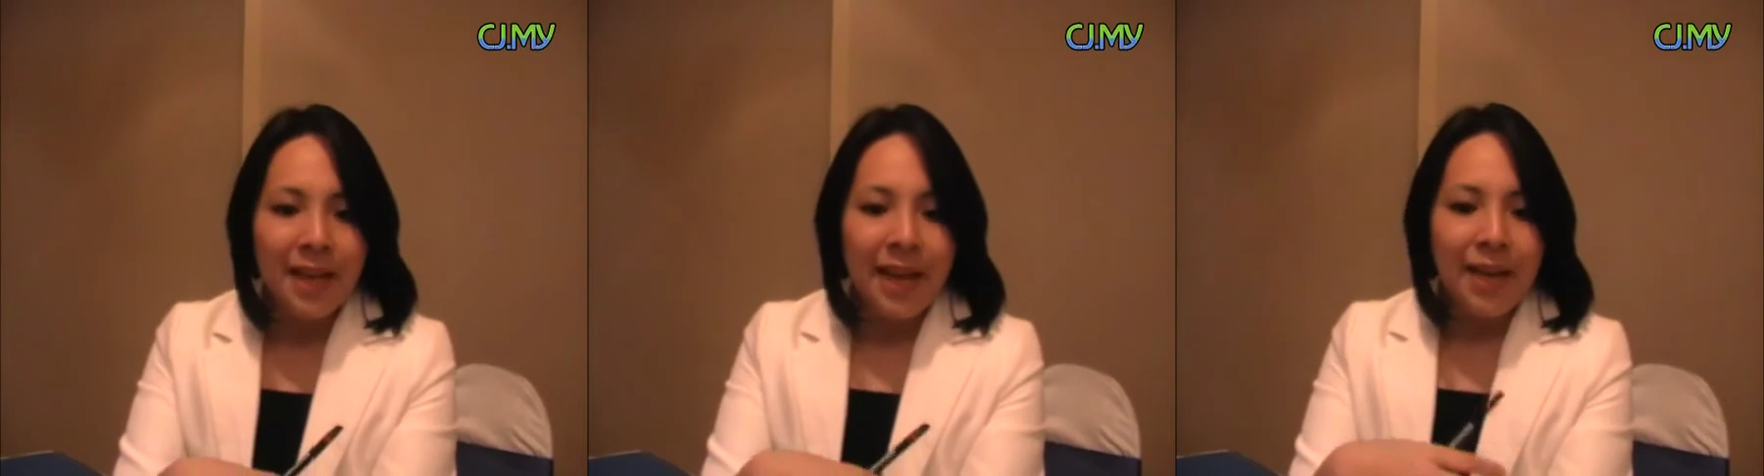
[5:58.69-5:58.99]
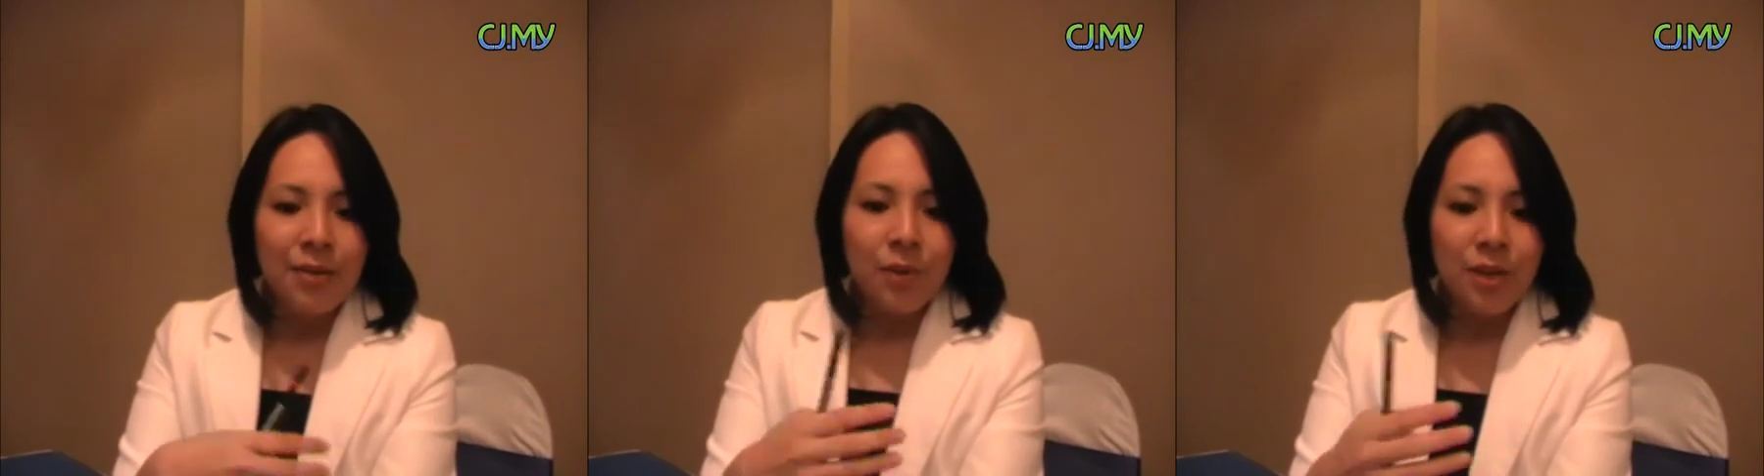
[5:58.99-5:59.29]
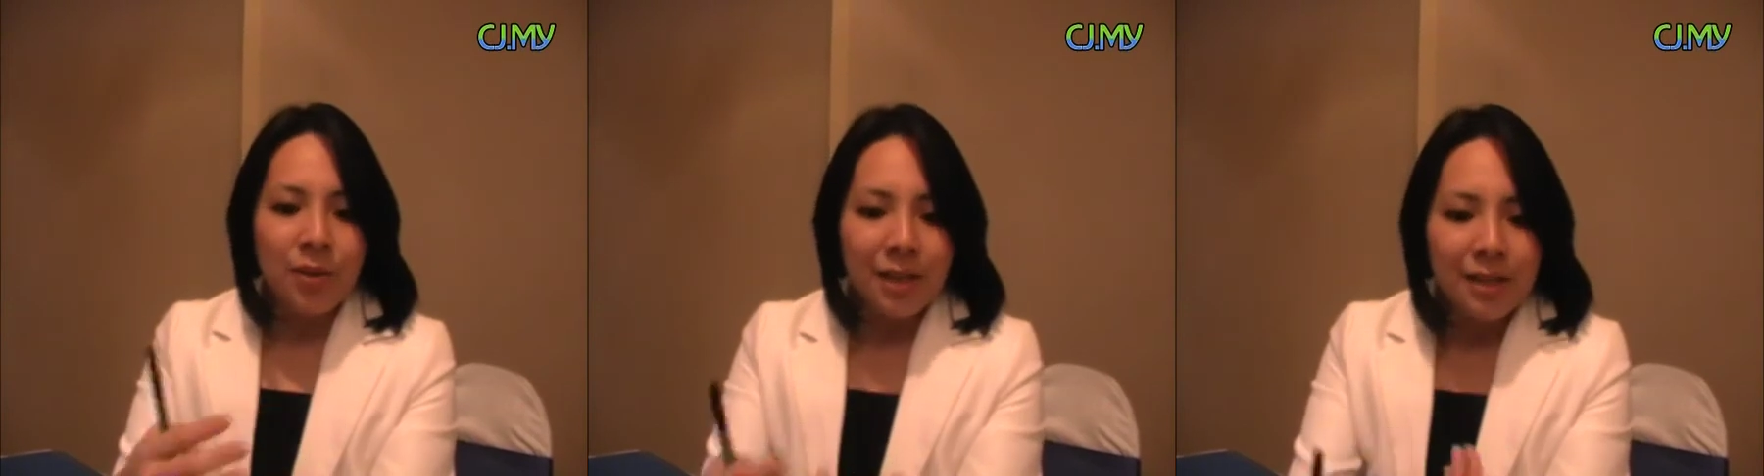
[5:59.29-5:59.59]
And when
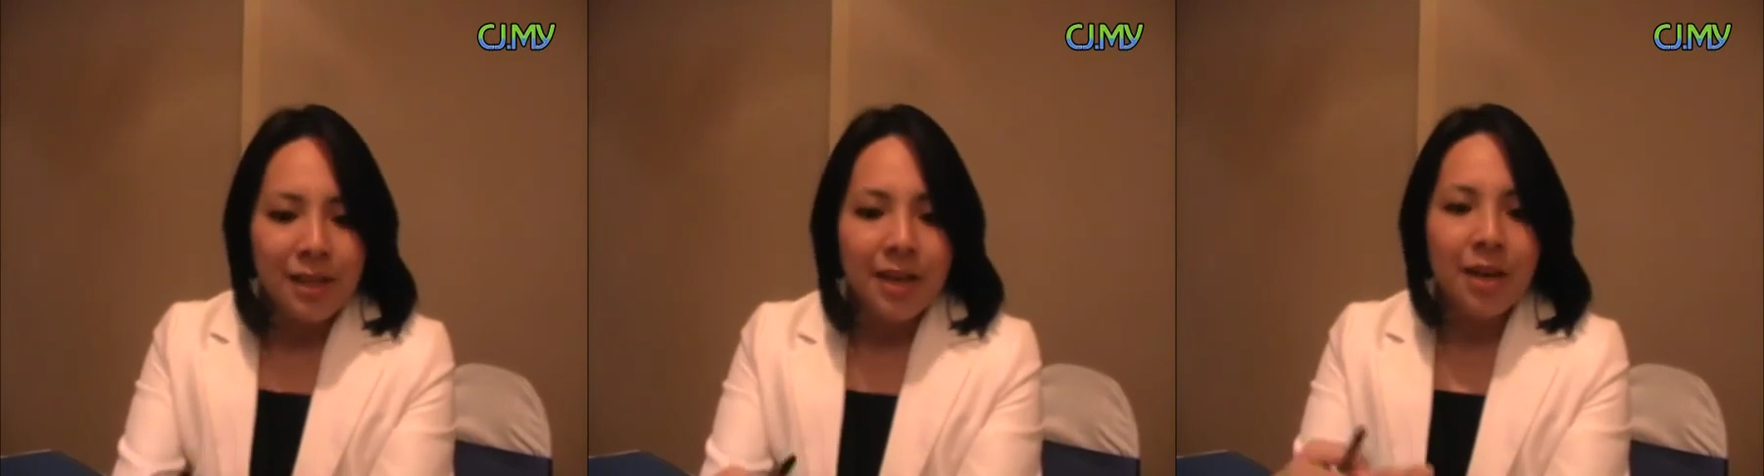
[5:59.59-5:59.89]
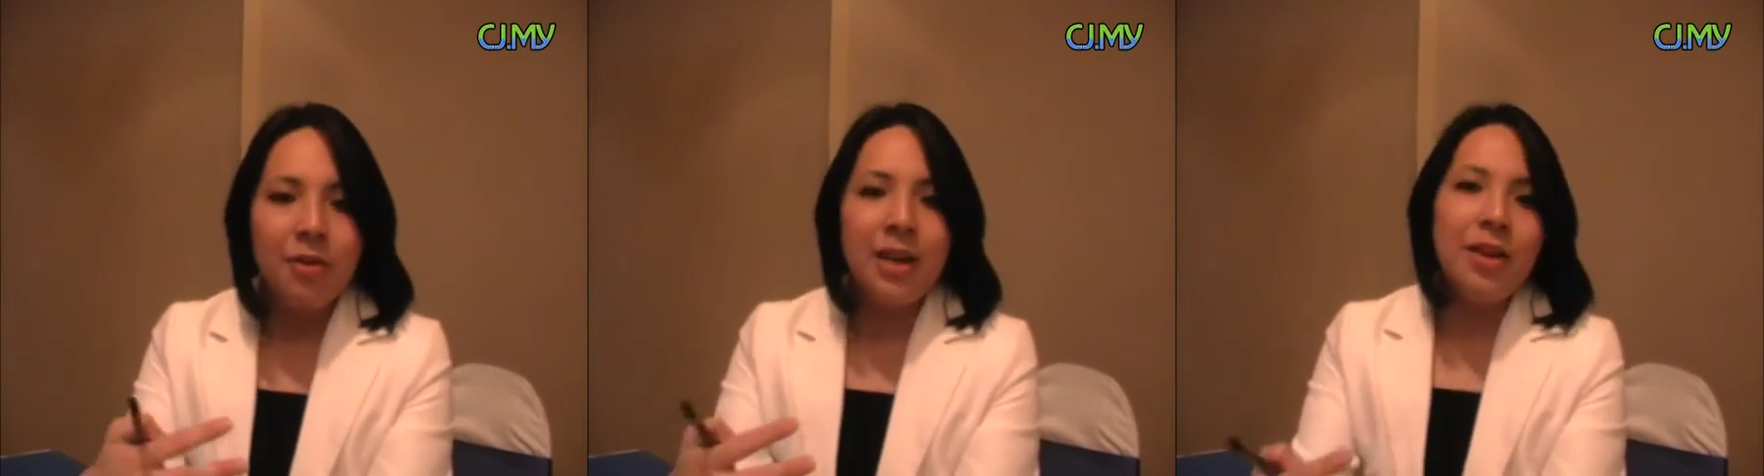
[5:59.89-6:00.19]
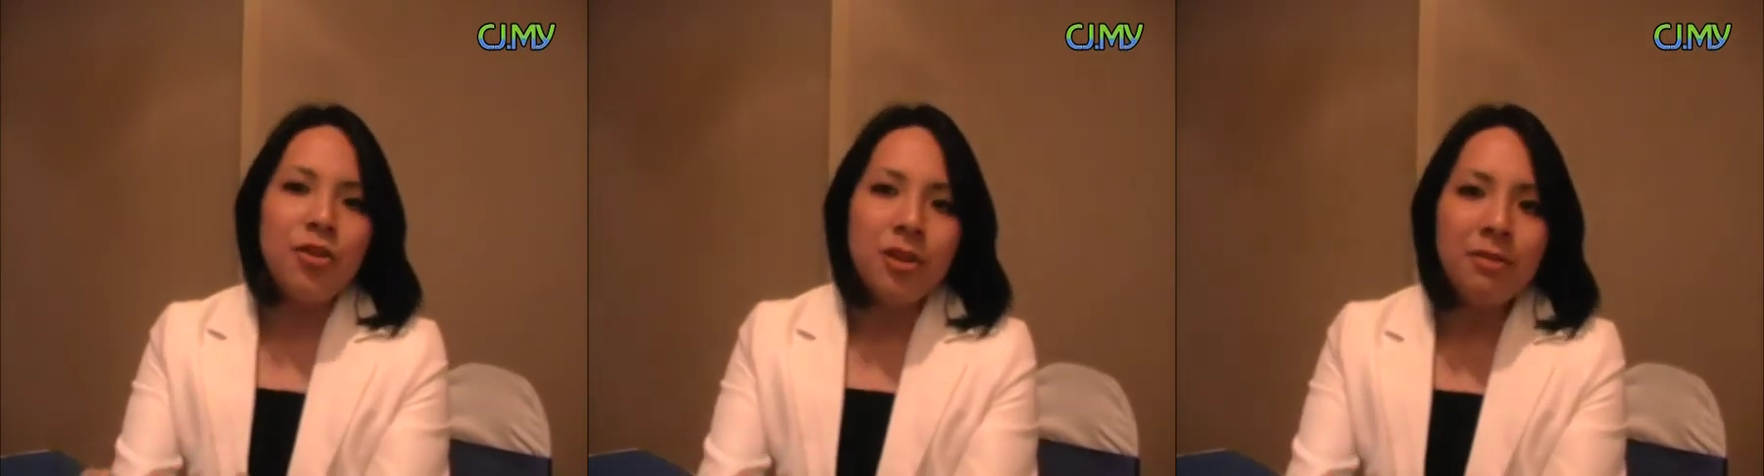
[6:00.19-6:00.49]
you understand that
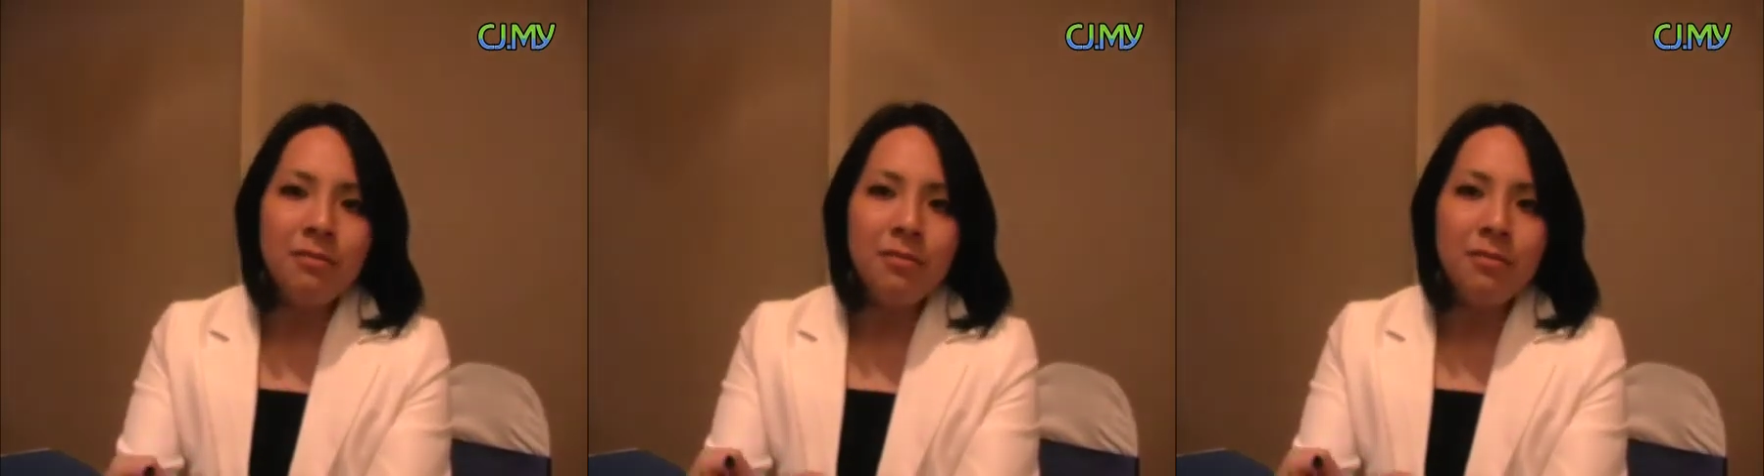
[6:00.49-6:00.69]
relation,